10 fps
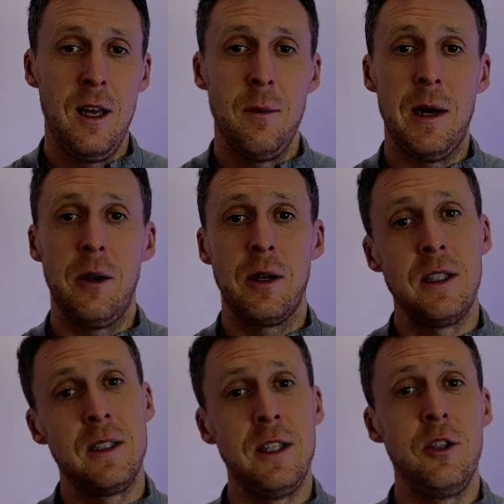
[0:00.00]
but I'll
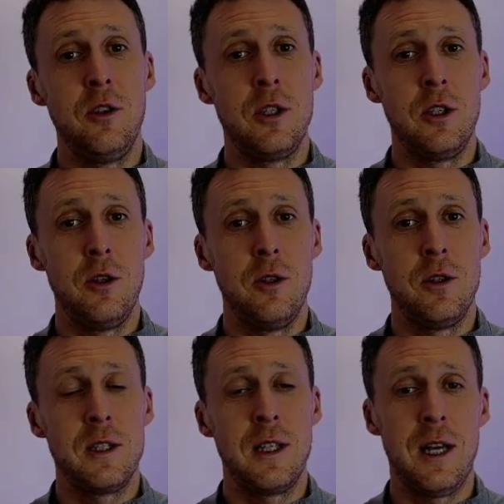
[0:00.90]
continue to
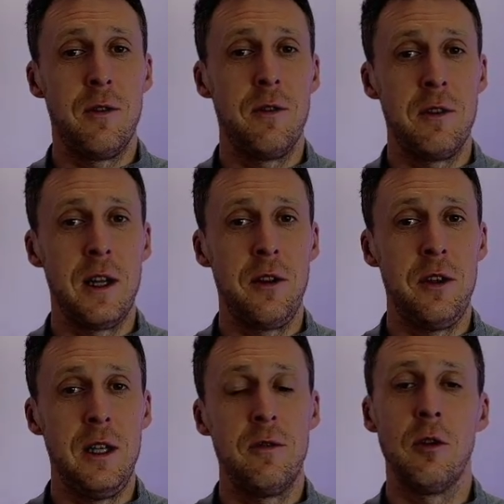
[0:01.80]
use the Alphafly
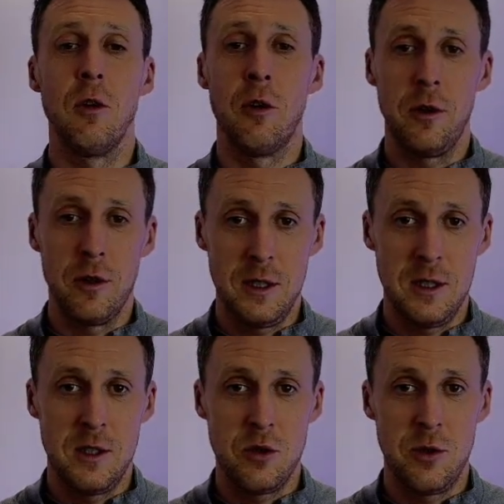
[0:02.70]
3 for longer
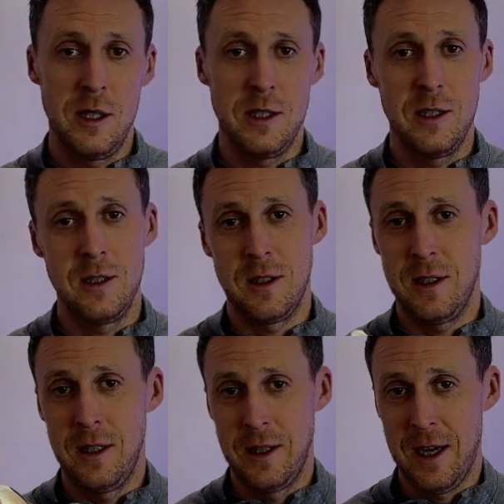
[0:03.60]
distance races
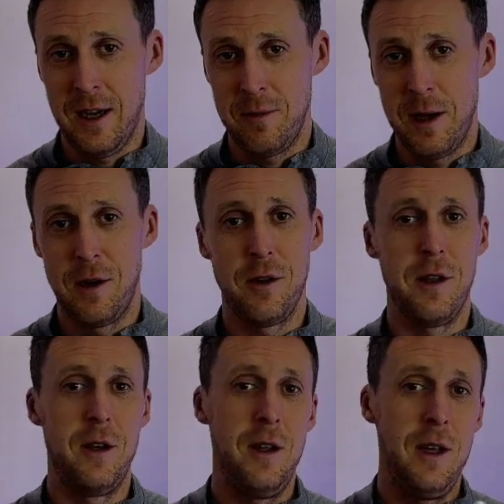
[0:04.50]
in half marathon